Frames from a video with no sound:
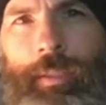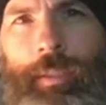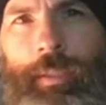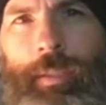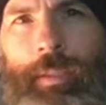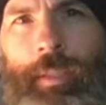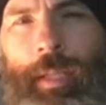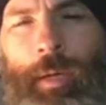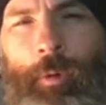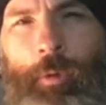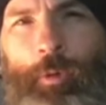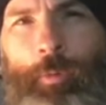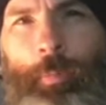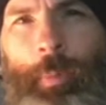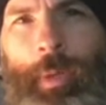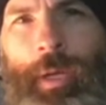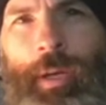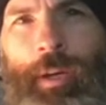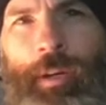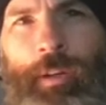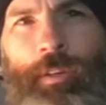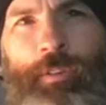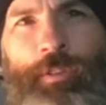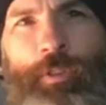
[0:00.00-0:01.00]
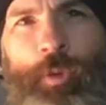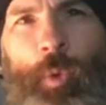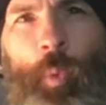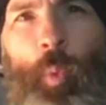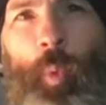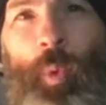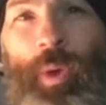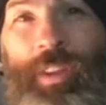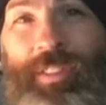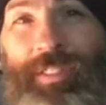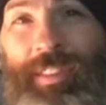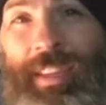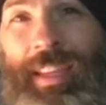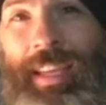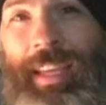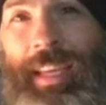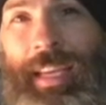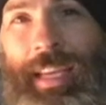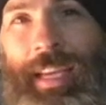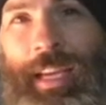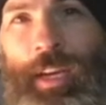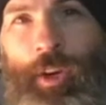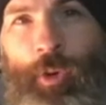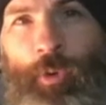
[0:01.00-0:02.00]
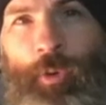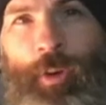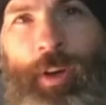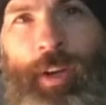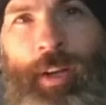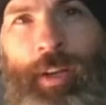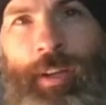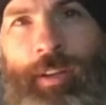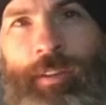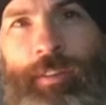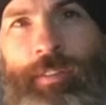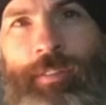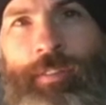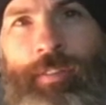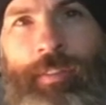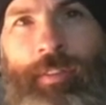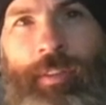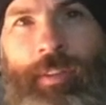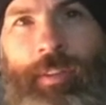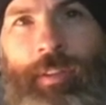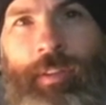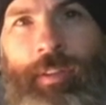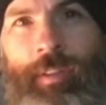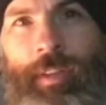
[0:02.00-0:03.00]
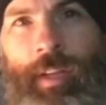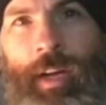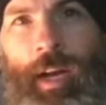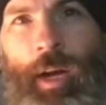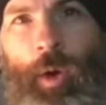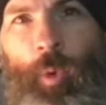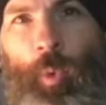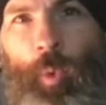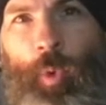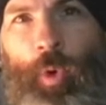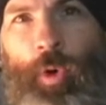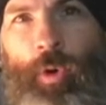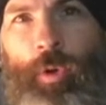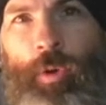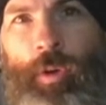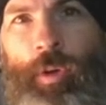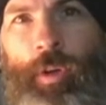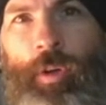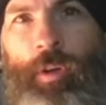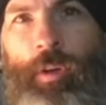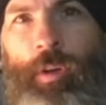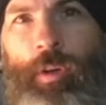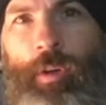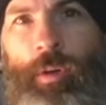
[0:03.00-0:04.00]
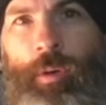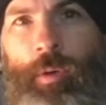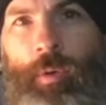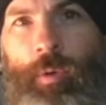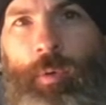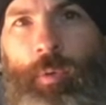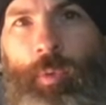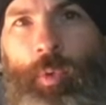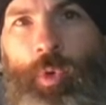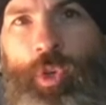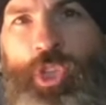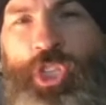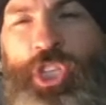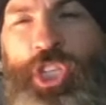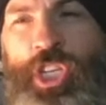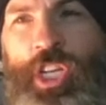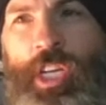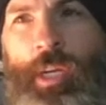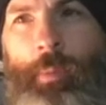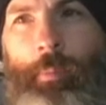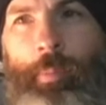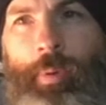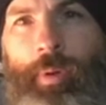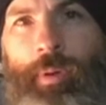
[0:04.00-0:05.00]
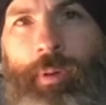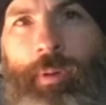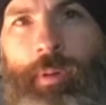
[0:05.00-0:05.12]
And that was because the whiskey earrings that I ordered were cheap.